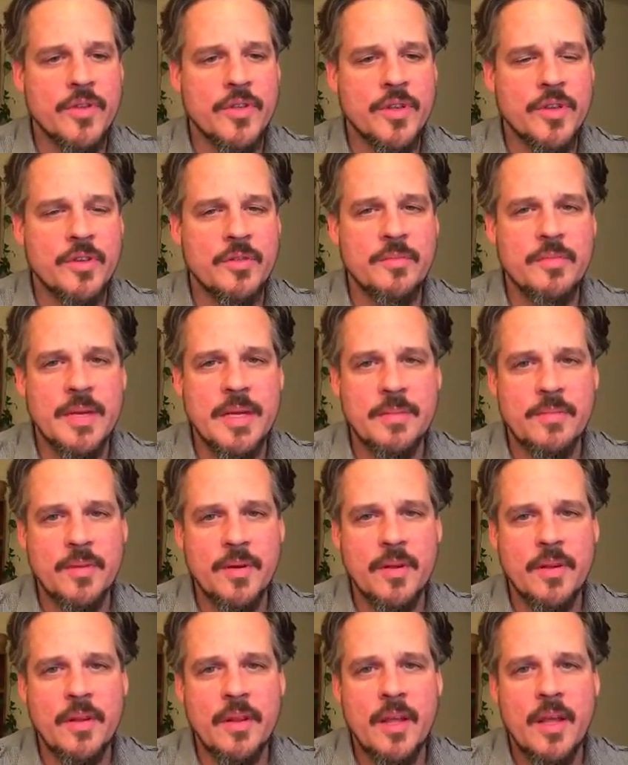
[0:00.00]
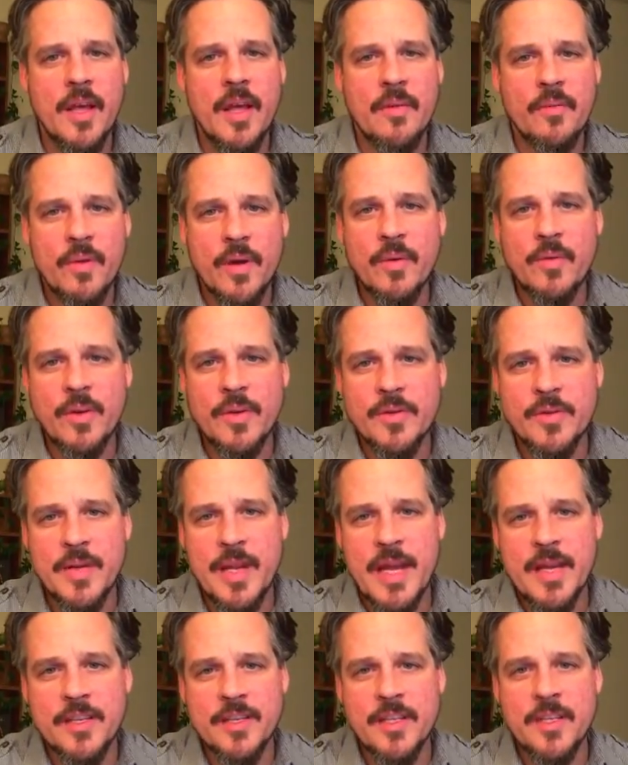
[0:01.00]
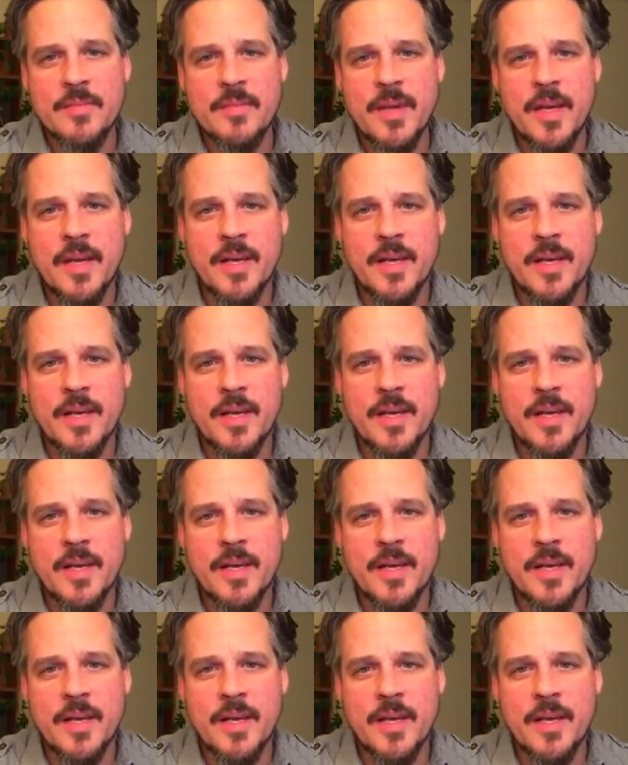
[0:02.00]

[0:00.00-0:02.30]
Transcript: certain people, which would actually be